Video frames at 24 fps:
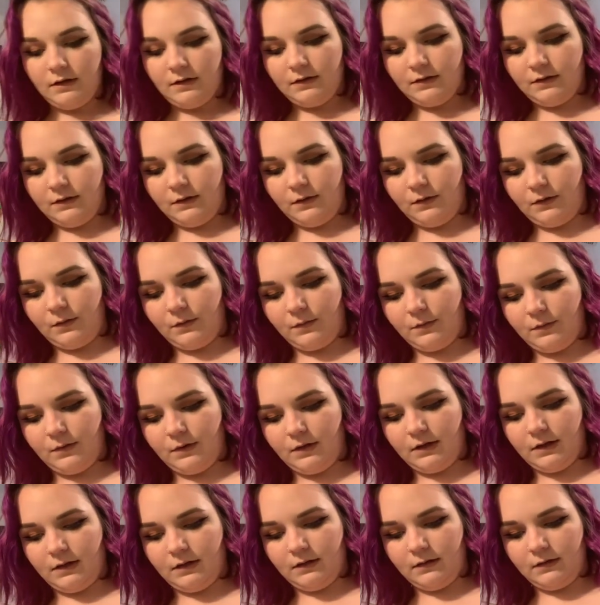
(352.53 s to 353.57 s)
Do
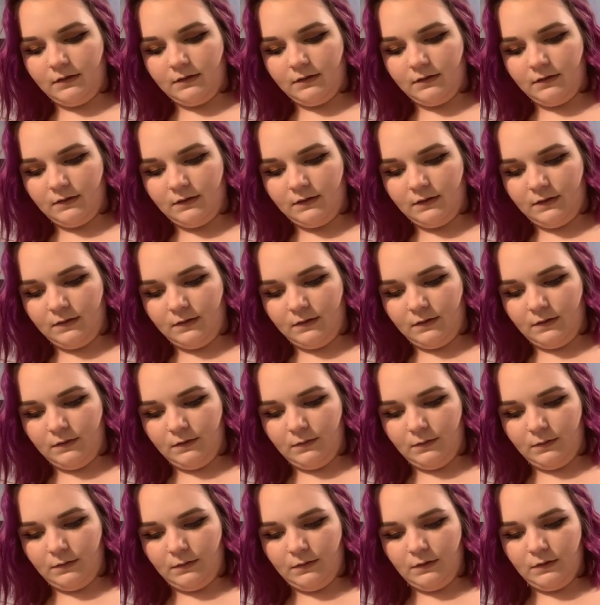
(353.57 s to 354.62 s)
1, 2,
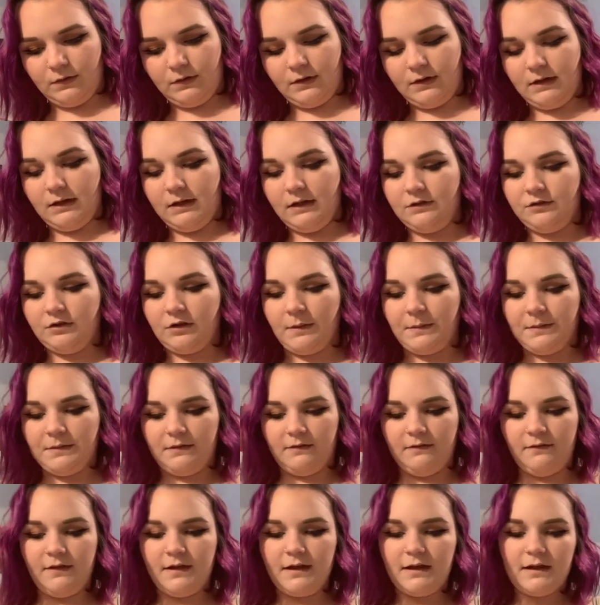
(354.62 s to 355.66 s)
3 drops
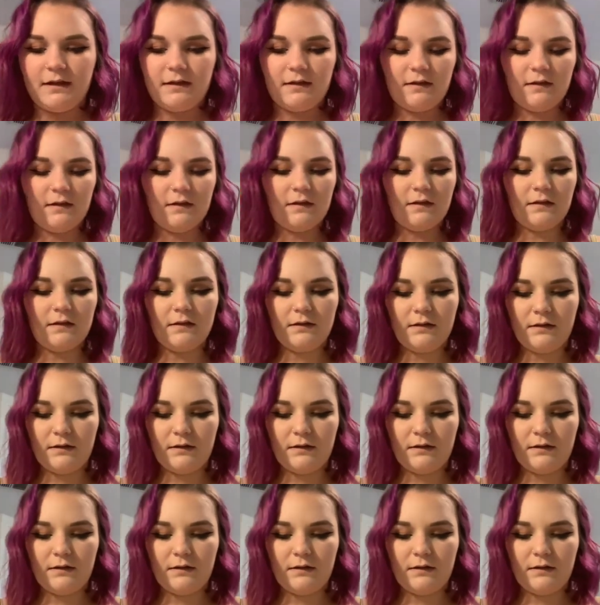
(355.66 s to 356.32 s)
of this.